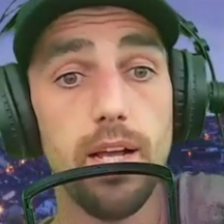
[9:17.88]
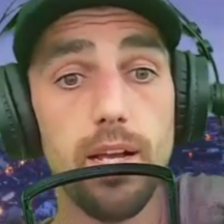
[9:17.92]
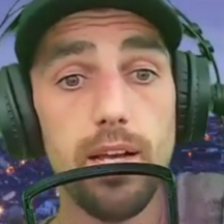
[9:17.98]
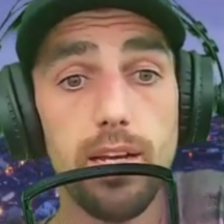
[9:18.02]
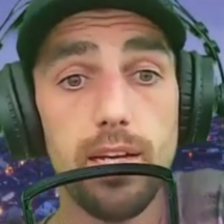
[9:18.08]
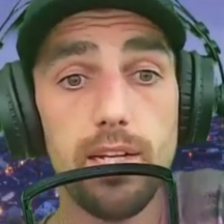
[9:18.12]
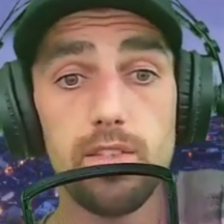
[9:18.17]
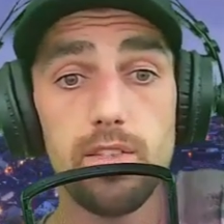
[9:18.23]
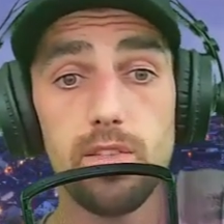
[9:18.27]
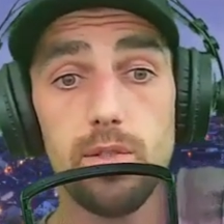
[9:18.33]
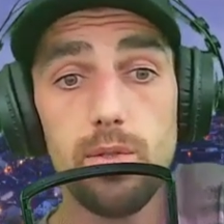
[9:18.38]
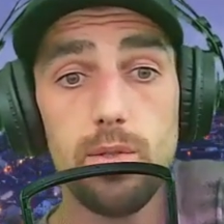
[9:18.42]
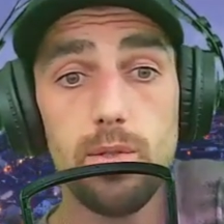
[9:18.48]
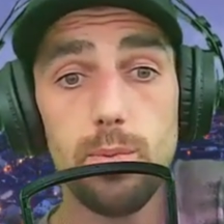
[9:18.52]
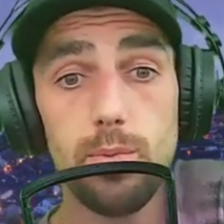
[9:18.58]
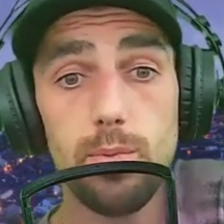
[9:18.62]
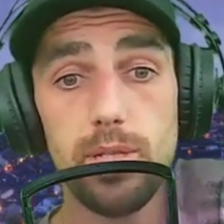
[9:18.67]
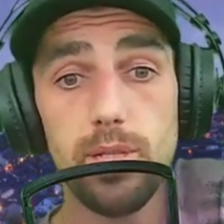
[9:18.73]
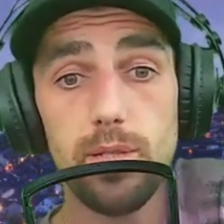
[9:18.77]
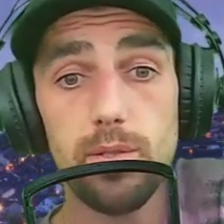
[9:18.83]
So hopefully
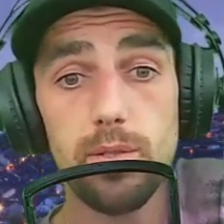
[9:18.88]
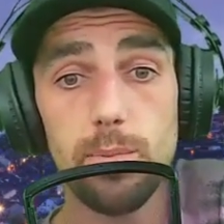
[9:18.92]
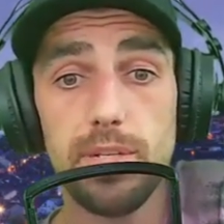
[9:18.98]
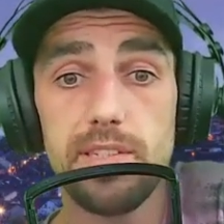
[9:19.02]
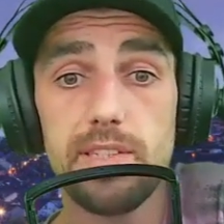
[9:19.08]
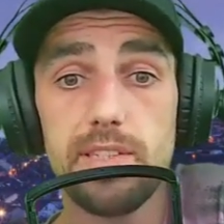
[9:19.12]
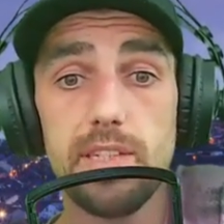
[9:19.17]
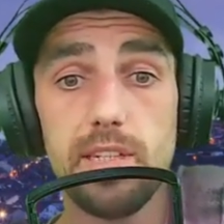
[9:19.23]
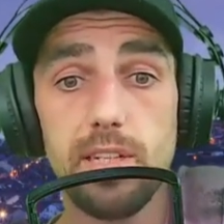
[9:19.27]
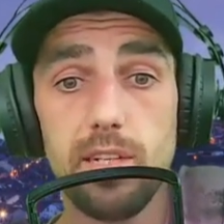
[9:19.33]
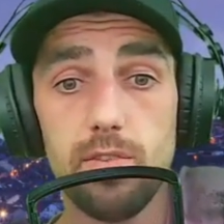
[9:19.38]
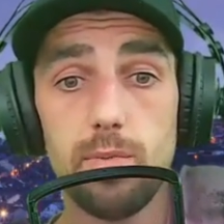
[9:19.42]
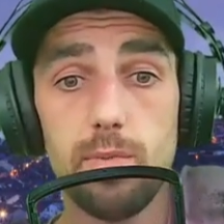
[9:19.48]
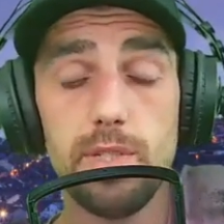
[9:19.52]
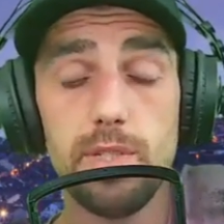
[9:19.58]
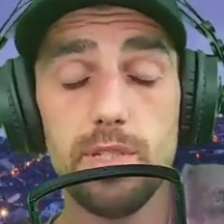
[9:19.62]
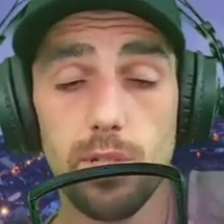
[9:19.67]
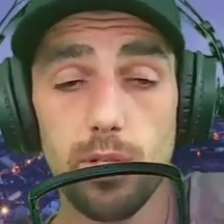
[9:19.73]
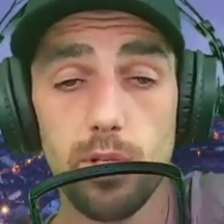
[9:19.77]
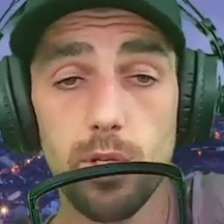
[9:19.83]
now the Mexican government can
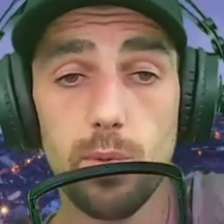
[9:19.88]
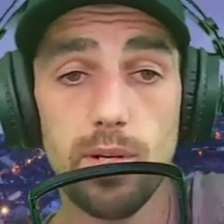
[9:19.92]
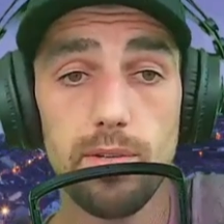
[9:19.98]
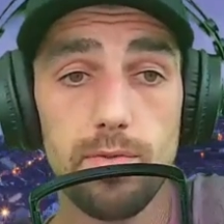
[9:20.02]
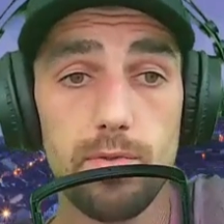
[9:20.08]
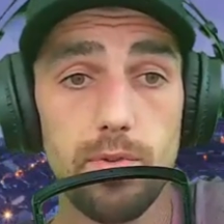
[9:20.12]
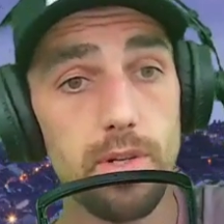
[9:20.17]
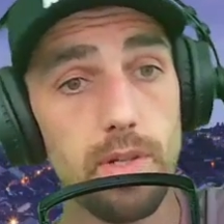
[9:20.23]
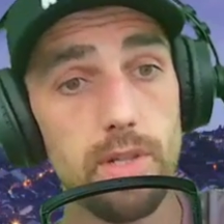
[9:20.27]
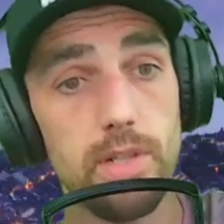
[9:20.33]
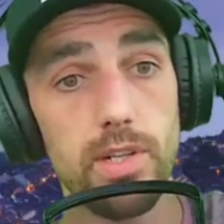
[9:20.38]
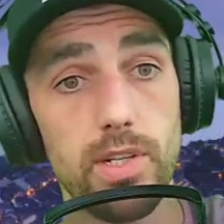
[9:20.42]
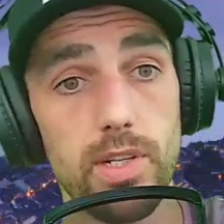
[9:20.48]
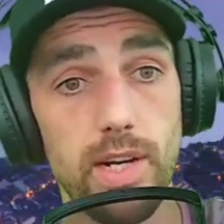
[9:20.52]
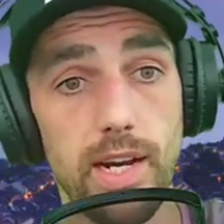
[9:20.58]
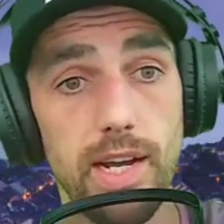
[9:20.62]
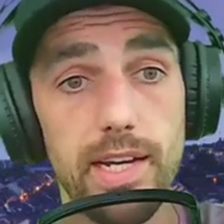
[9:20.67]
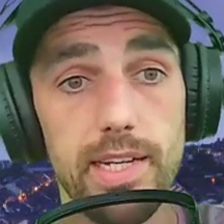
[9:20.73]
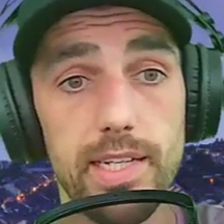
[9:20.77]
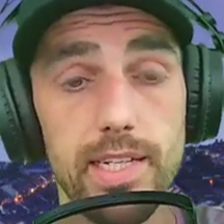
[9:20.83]
go on further
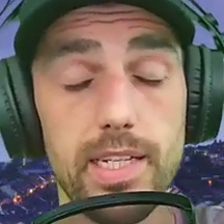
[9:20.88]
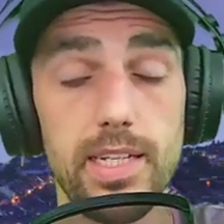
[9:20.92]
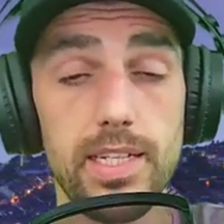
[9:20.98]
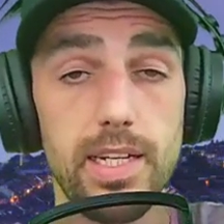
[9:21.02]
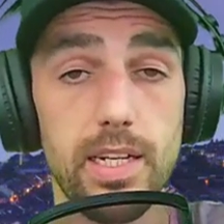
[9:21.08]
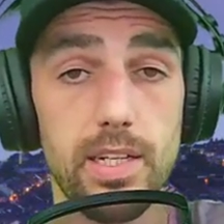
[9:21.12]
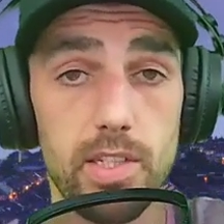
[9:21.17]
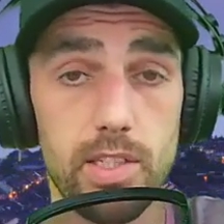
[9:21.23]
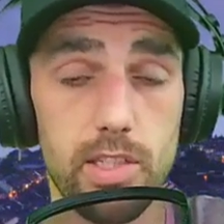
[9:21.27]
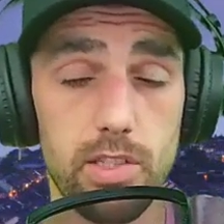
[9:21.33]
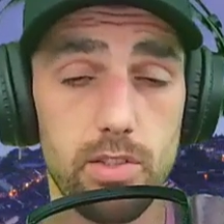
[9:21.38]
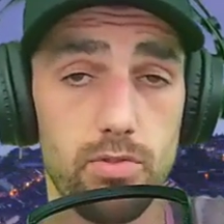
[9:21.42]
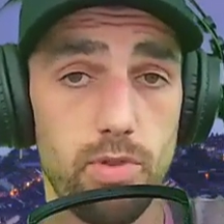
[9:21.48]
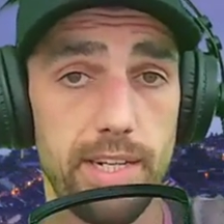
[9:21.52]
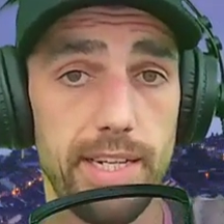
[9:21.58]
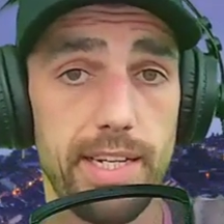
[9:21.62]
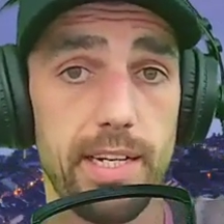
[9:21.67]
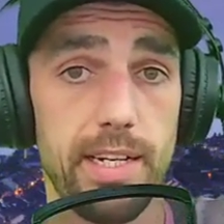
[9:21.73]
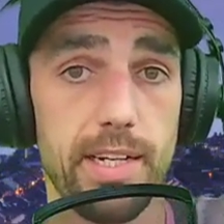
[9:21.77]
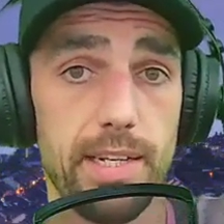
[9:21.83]
and legalize and
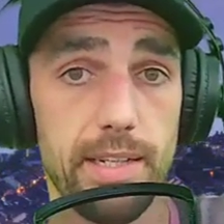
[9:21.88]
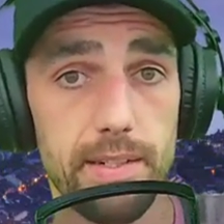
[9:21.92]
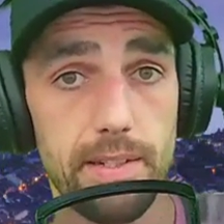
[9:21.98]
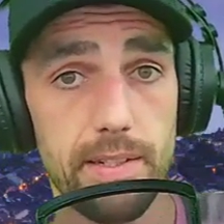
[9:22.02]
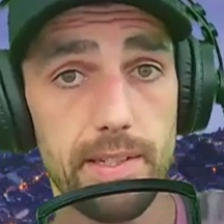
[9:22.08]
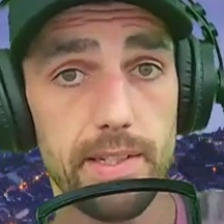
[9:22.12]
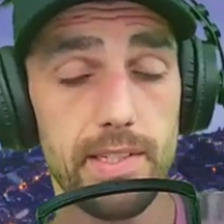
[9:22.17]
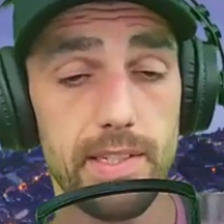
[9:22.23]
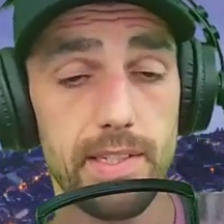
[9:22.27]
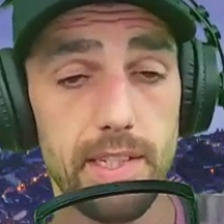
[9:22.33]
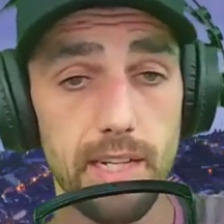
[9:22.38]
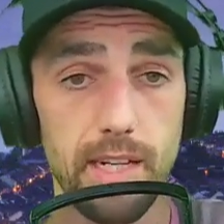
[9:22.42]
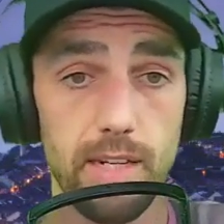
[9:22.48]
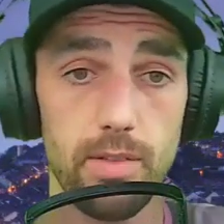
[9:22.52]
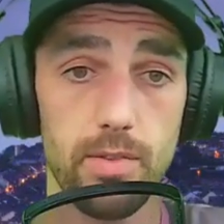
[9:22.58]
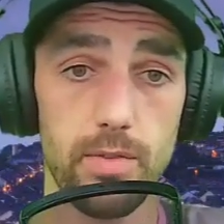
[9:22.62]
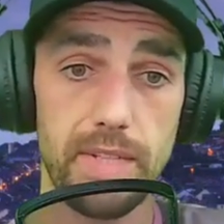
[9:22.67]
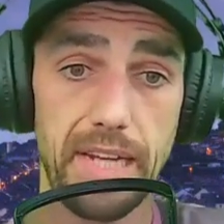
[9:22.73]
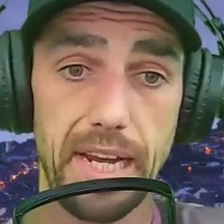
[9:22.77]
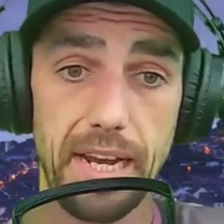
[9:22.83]
regulate the sale of
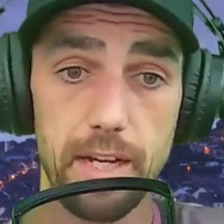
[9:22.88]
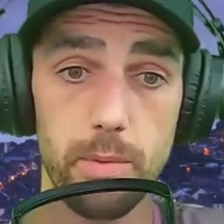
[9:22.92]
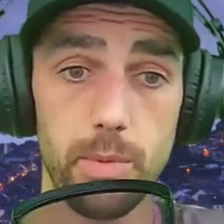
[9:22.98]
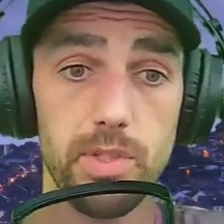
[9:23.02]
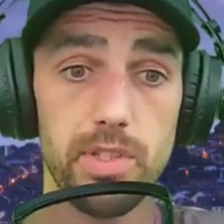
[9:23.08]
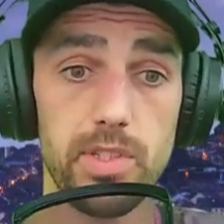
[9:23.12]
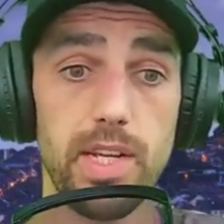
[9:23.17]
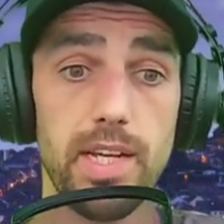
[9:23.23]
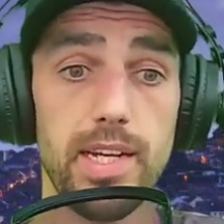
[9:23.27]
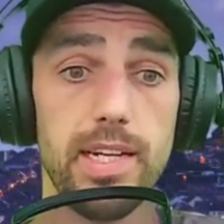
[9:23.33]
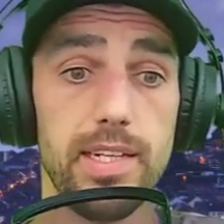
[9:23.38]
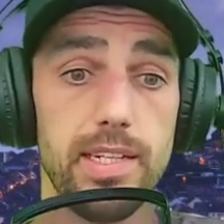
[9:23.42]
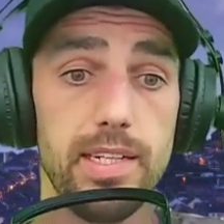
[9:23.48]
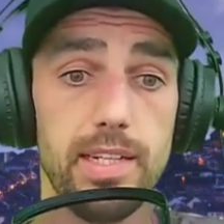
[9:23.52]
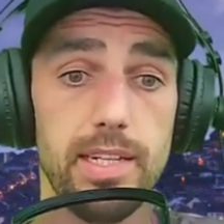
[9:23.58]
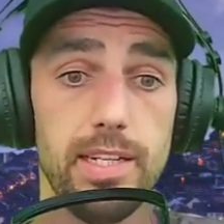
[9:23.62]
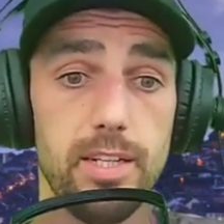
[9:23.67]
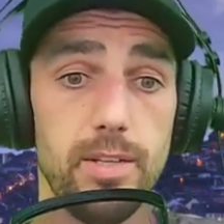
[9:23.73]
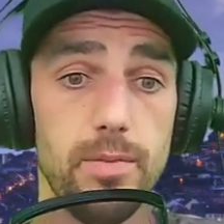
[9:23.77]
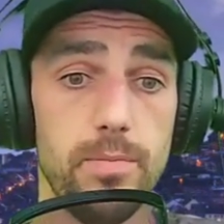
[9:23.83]
cannabis and
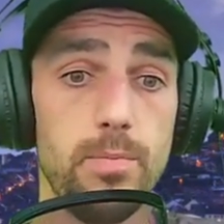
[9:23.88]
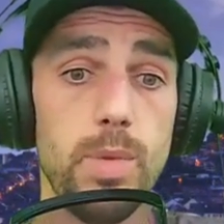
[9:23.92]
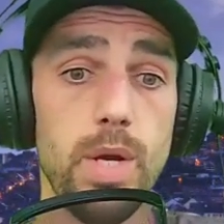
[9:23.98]
um,